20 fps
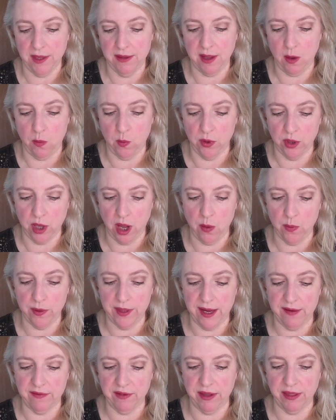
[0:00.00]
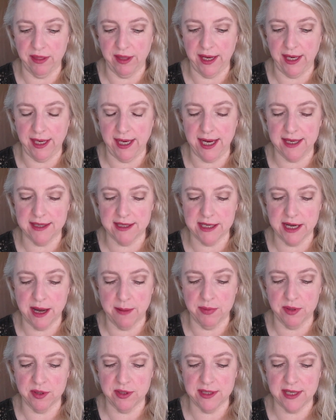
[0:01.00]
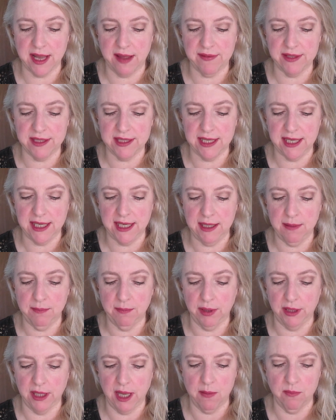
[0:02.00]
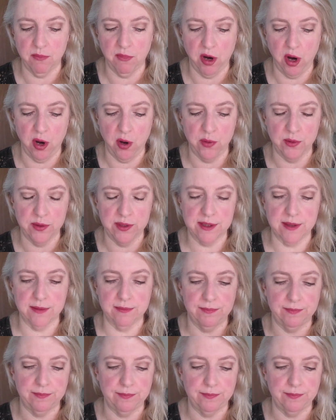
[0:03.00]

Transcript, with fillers: that will go with everything. It's number 17 Plum Rose.